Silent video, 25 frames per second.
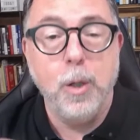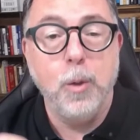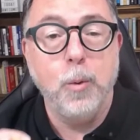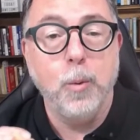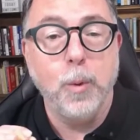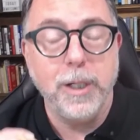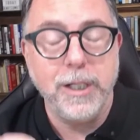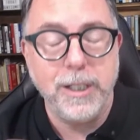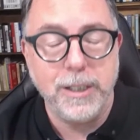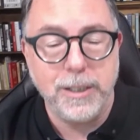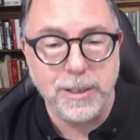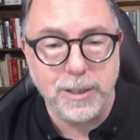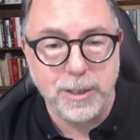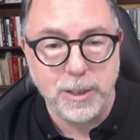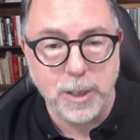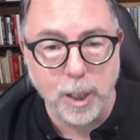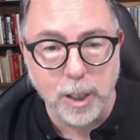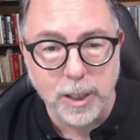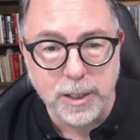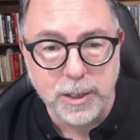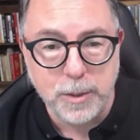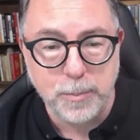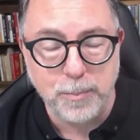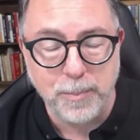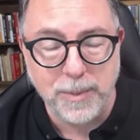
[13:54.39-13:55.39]
What it
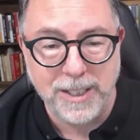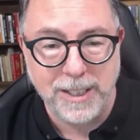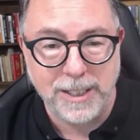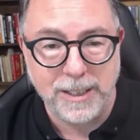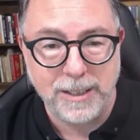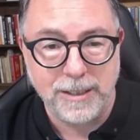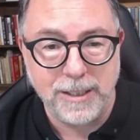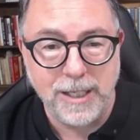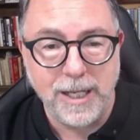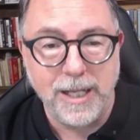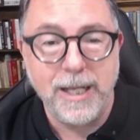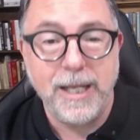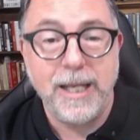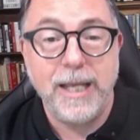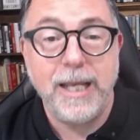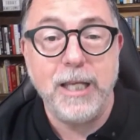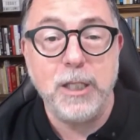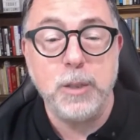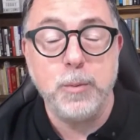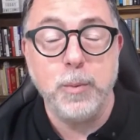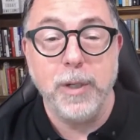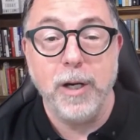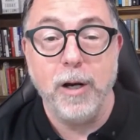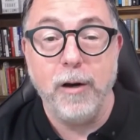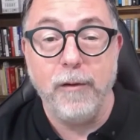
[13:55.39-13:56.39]
does mean
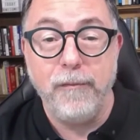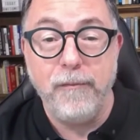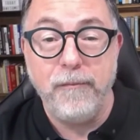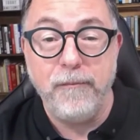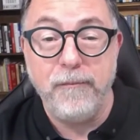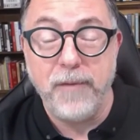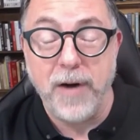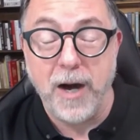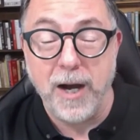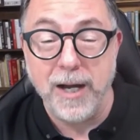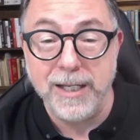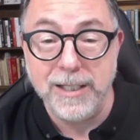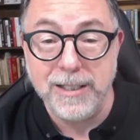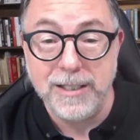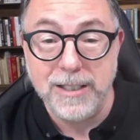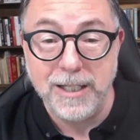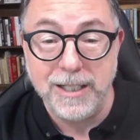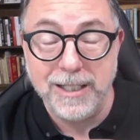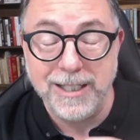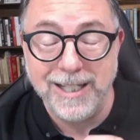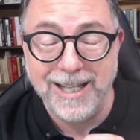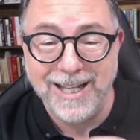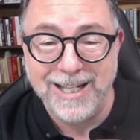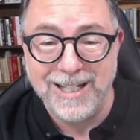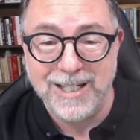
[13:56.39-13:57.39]
is we are
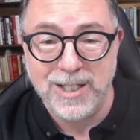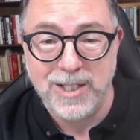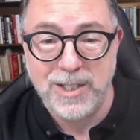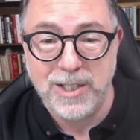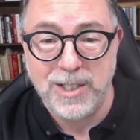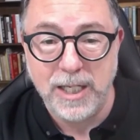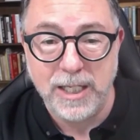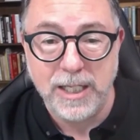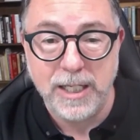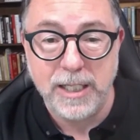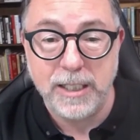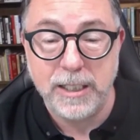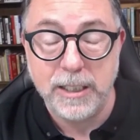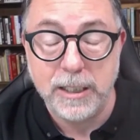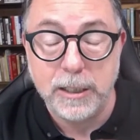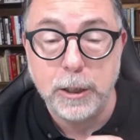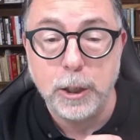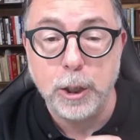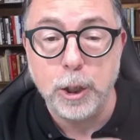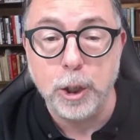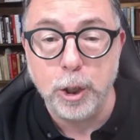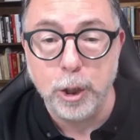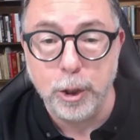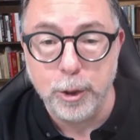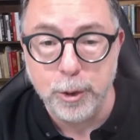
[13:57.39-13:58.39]
finding and seeing
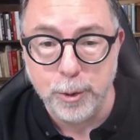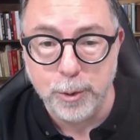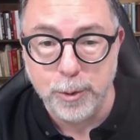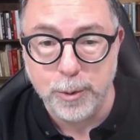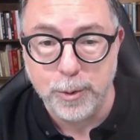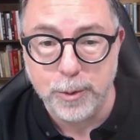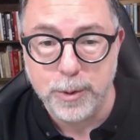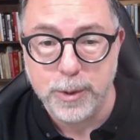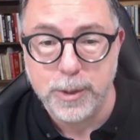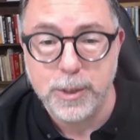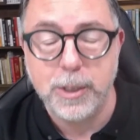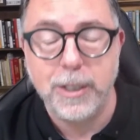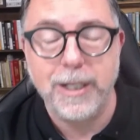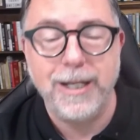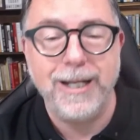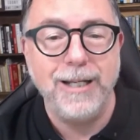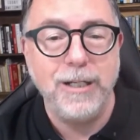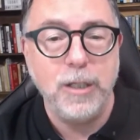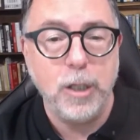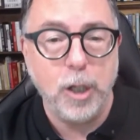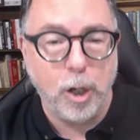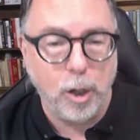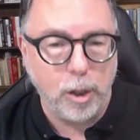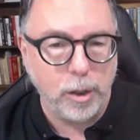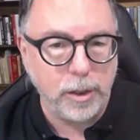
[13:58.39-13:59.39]
clues
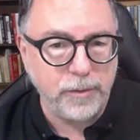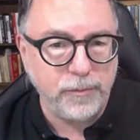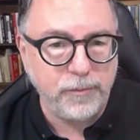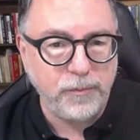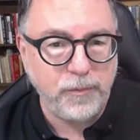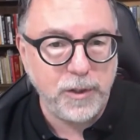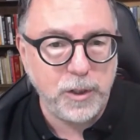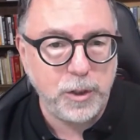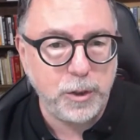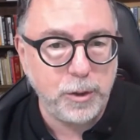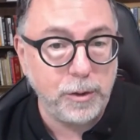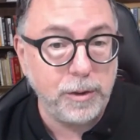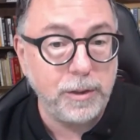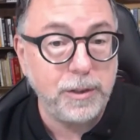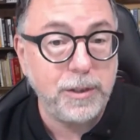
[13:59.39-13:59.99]
in artificial